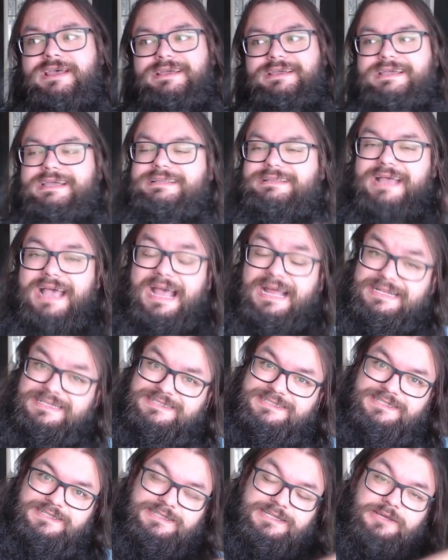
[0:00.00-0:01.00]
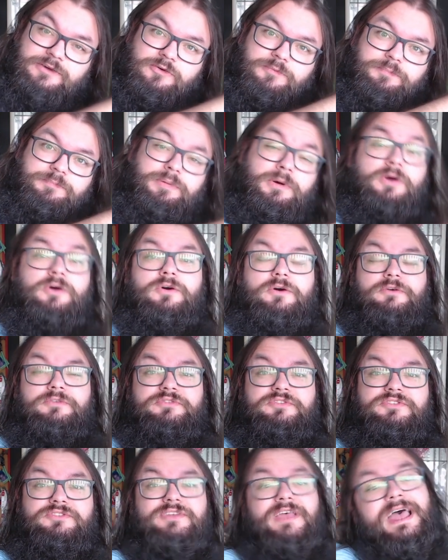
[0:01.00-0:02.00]
It adds new
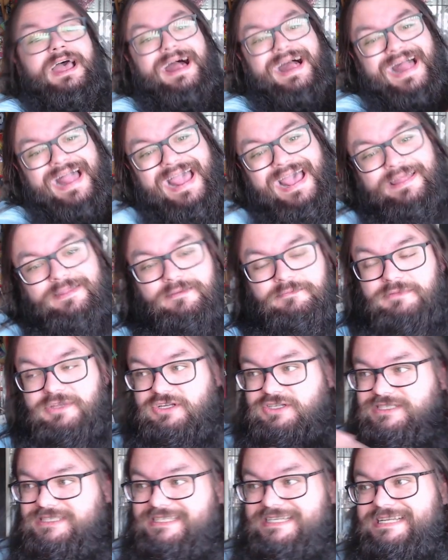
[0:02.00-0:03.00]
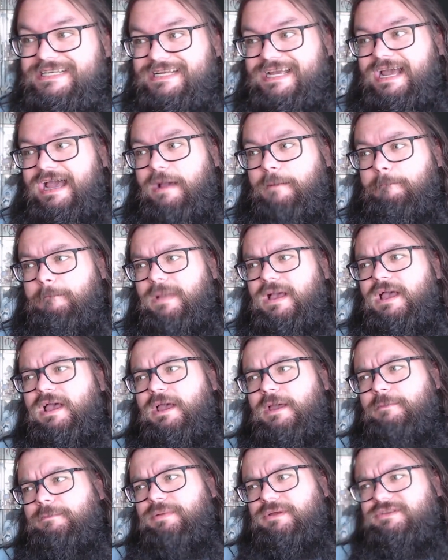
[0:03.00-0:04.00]
booths and a museum.
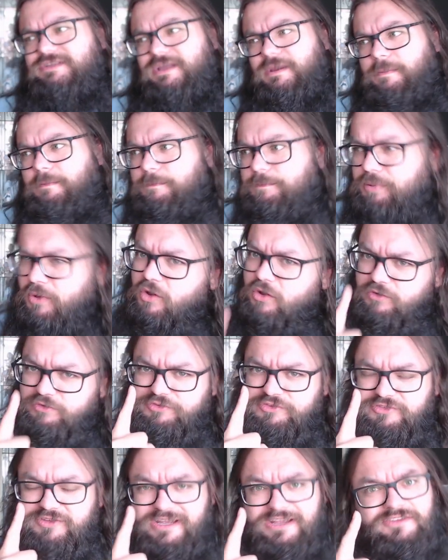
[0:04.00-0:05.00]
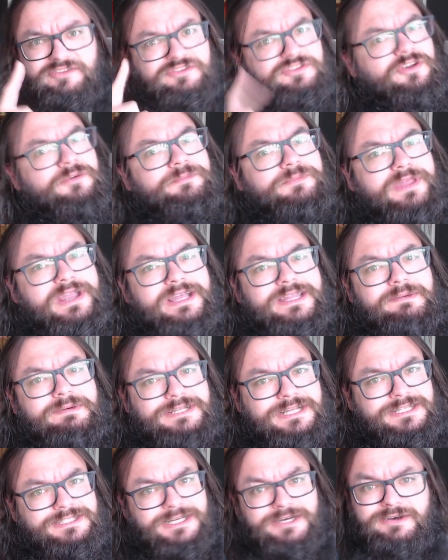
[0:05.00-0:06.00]
But the booths is something that I
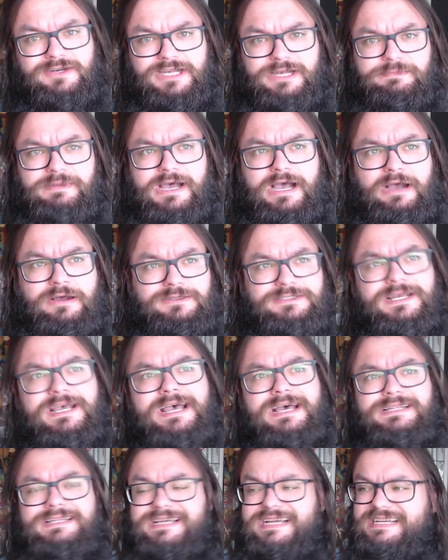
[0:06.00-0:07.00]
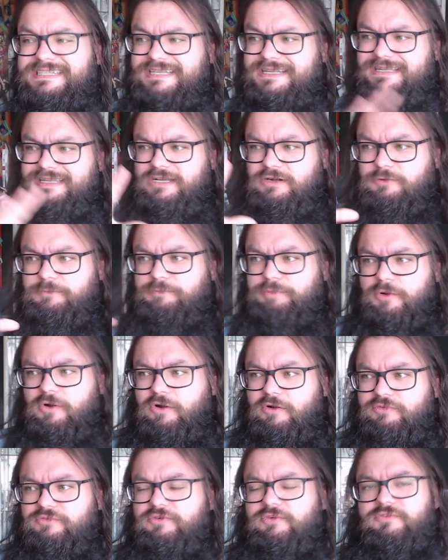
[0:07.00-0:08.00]
want to talk about. There is a new
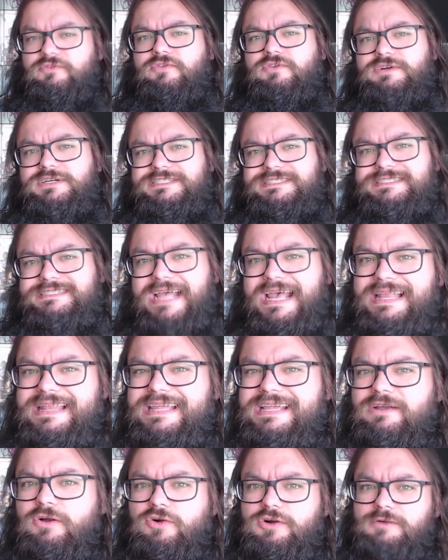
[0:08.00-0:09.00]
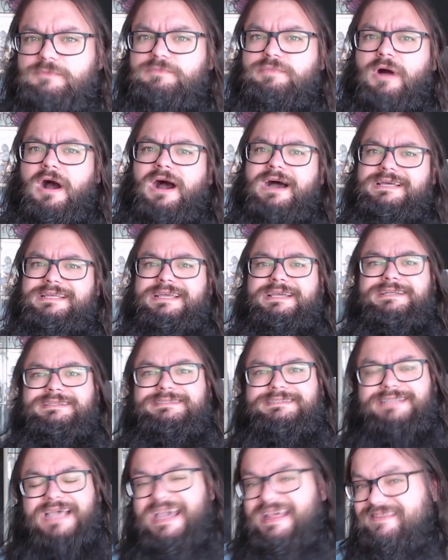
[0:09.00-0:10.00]
booth for selling or buying
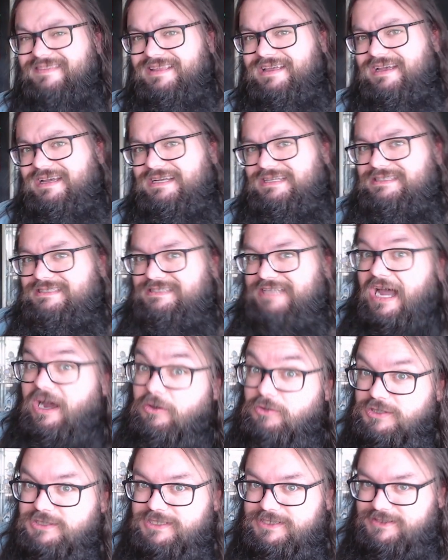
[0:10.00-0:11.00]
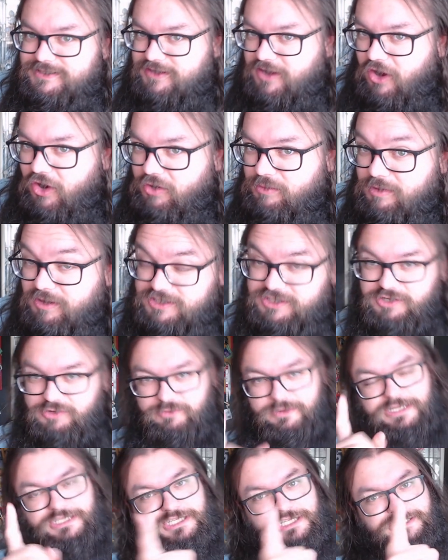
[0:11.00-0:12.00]
10,000 Robux,
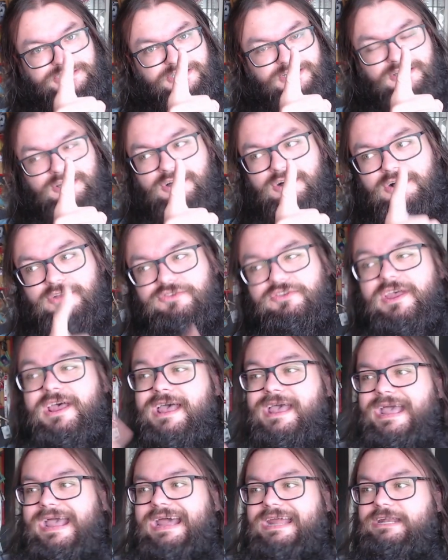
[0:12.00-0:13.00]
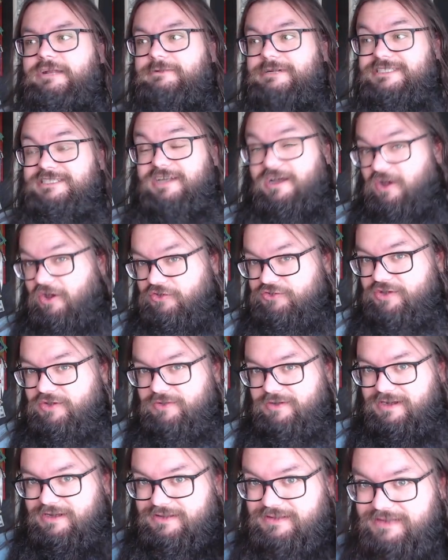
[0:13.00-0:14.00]
which is a lot, and there is
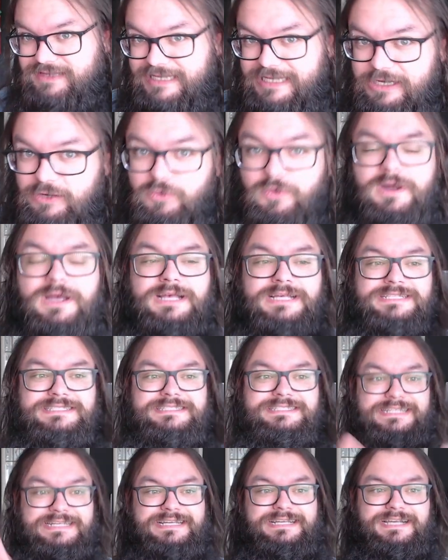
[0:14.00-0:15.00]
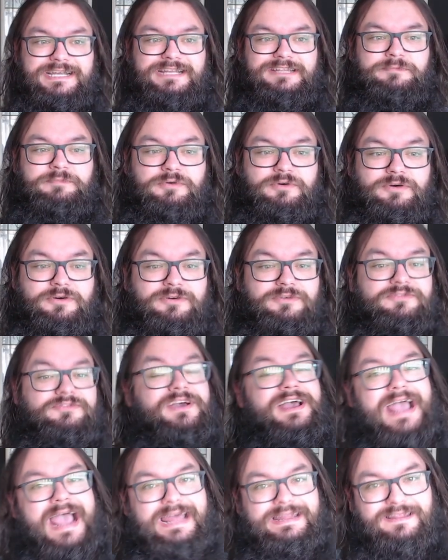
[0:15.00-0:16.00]
also a new secret booth.
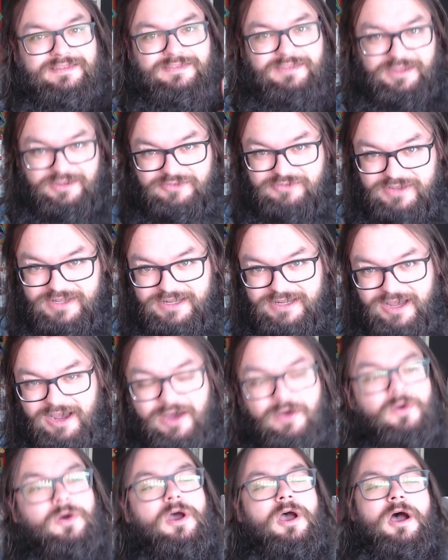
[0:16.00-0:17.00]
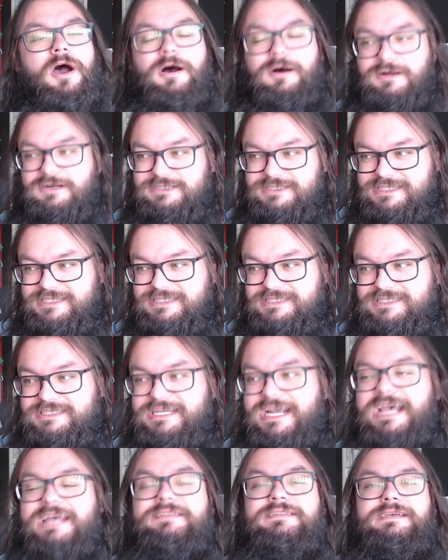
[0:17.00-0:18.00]
And in this video, Artist
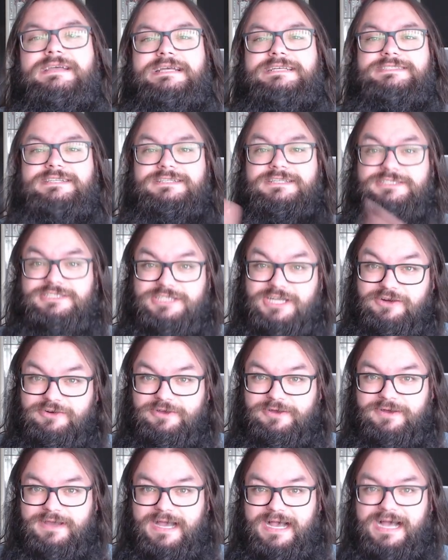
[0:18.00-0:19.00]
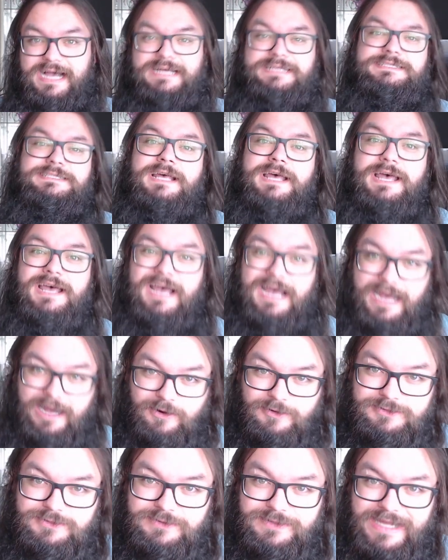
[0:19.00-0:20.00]
Chan is gonna show you guys
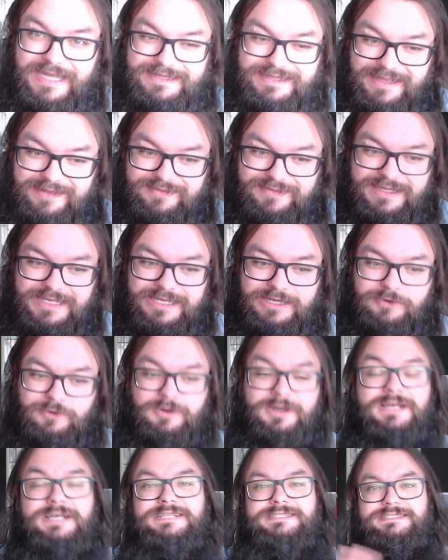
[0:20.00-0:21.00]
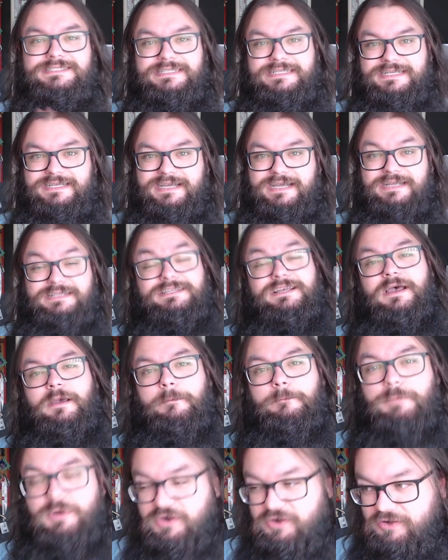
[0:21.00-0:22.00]
how to get that new secret
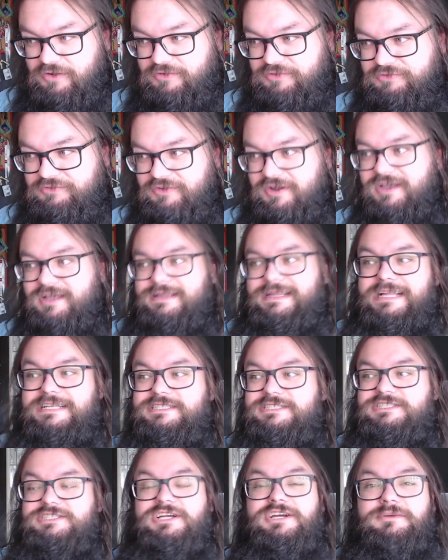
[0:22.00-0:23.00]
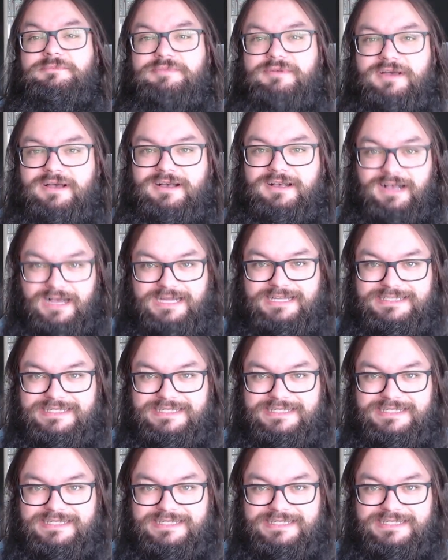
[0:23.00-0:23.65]
booth. Let's jump right